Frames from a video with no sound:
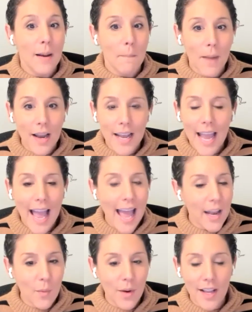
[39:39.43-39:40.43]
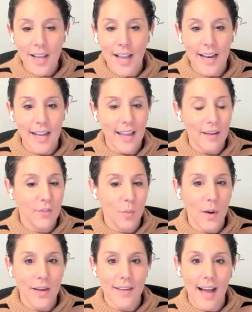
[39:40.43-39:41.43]
Money, anyone can get a gift
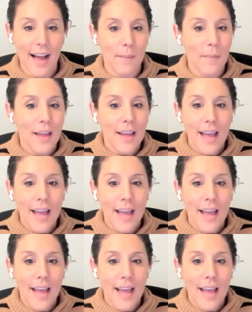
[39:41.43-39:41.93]
one time.